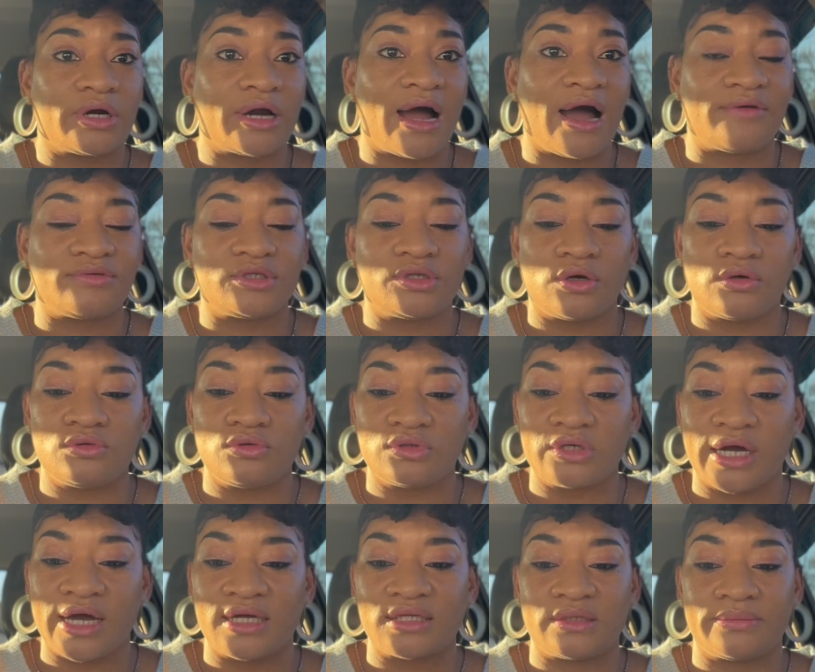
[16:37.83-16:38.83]
I've told you
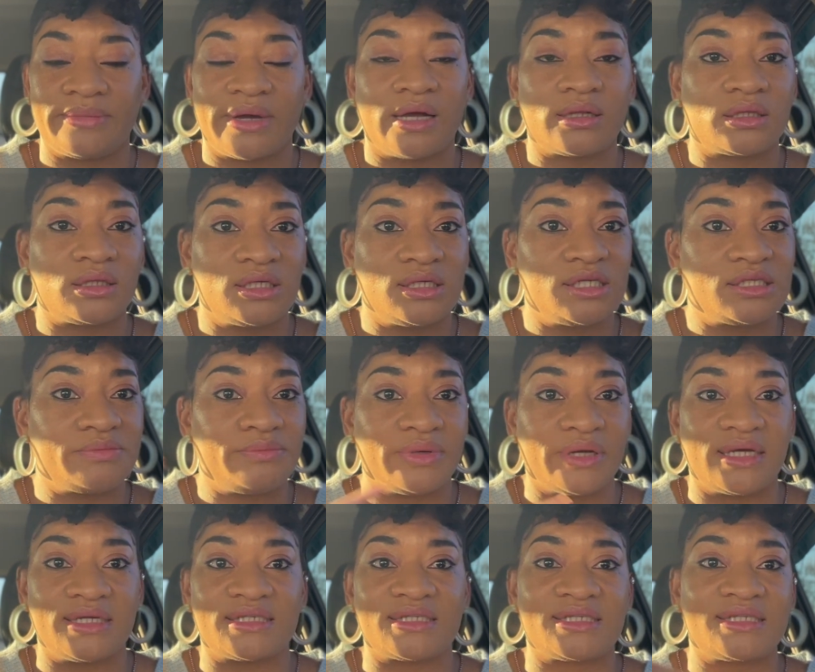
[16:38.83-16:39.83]
guys about this.
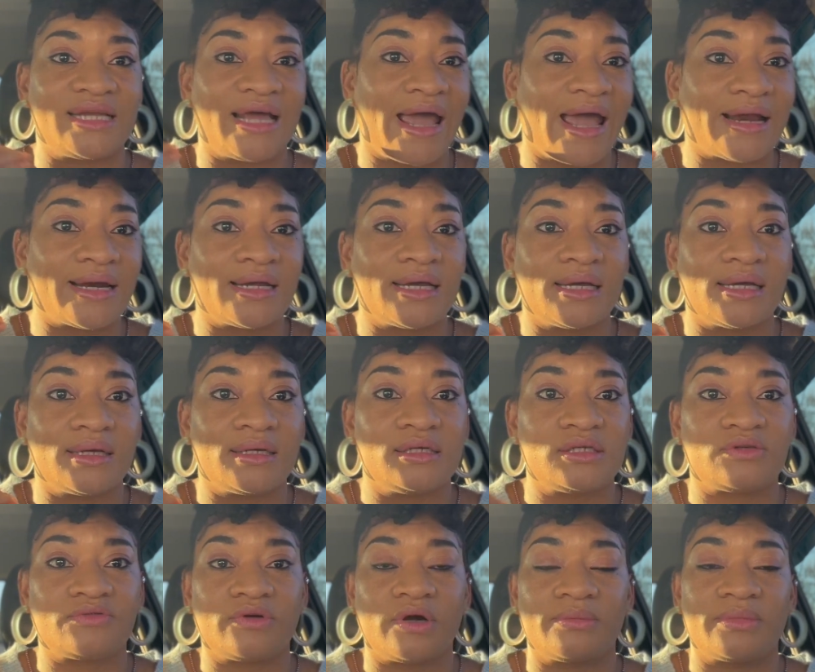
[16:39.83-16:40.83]
Being stagnant
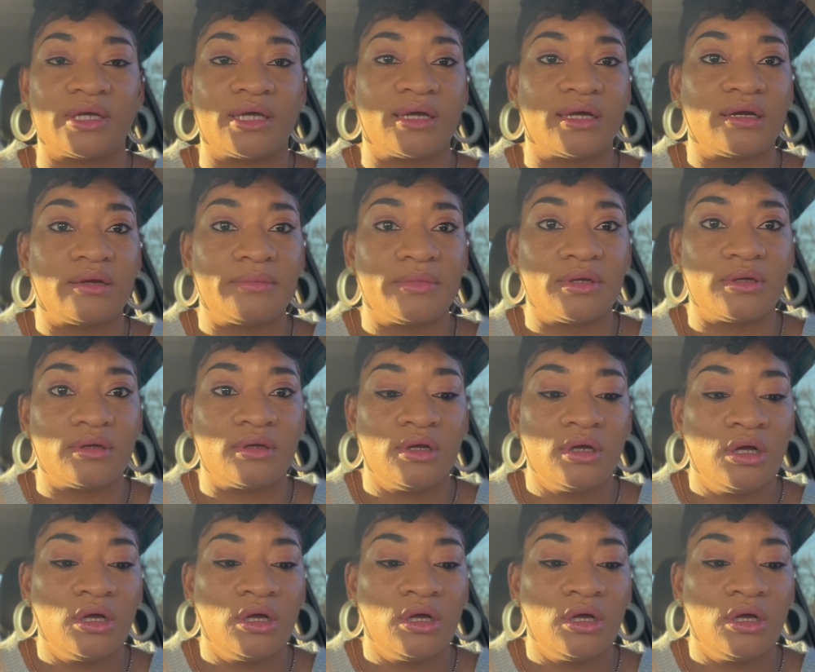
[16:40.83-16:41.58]
is from the enemy.